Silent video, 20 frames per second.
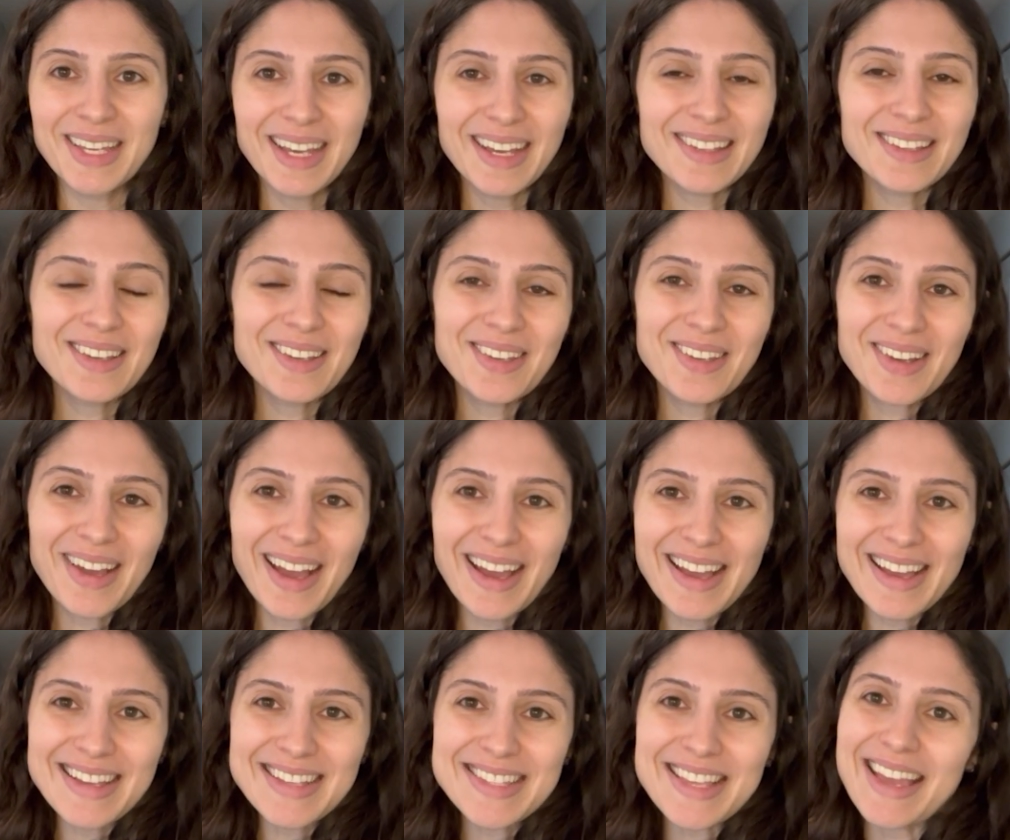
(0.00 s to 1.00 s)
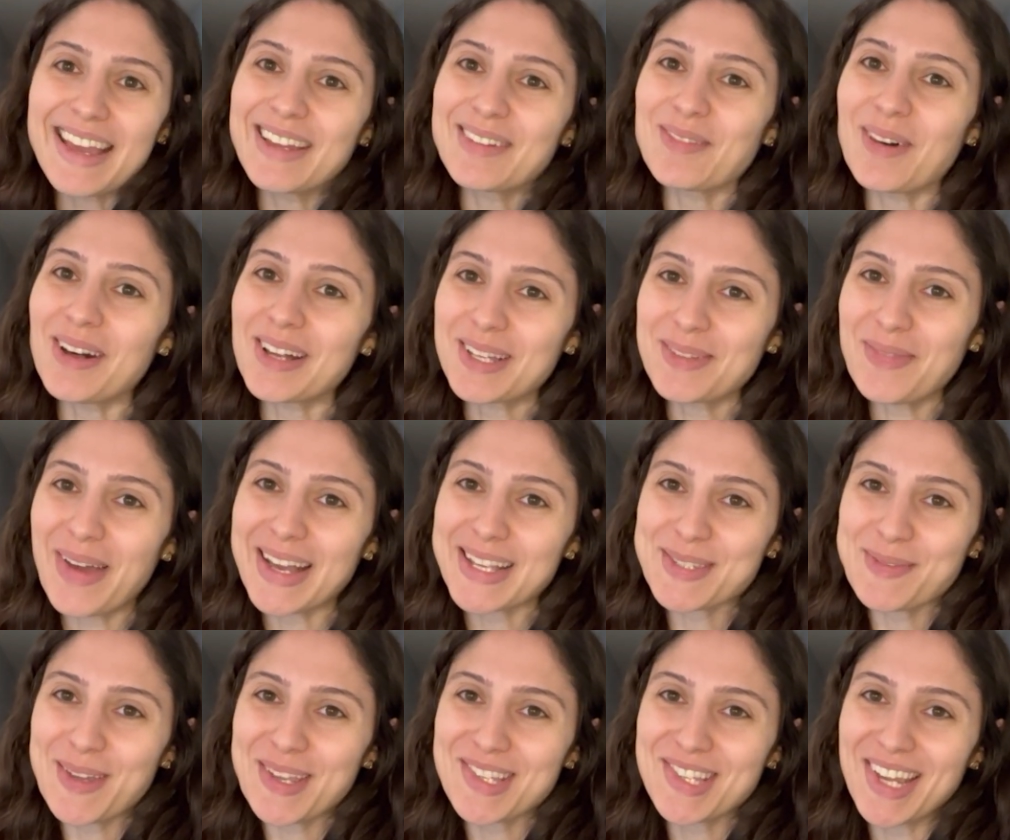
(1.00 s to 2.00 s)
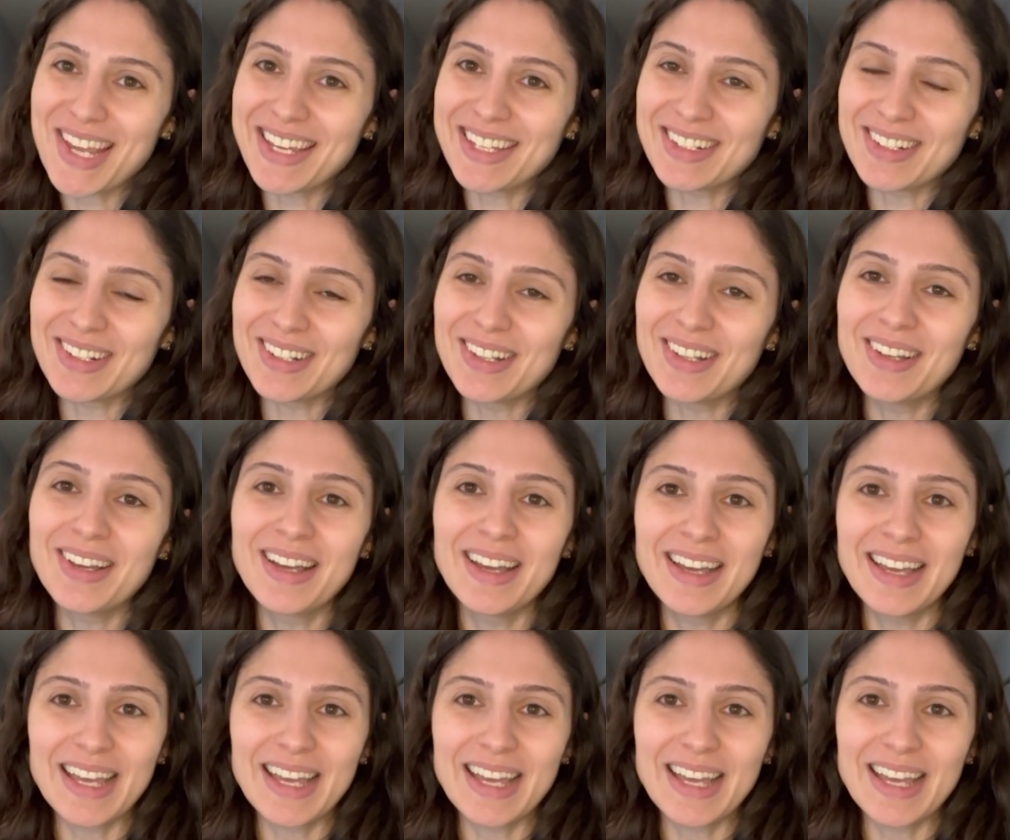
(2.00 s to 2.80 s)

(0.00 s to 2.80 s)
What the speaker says: Hello you guys, and welcome back to my channel.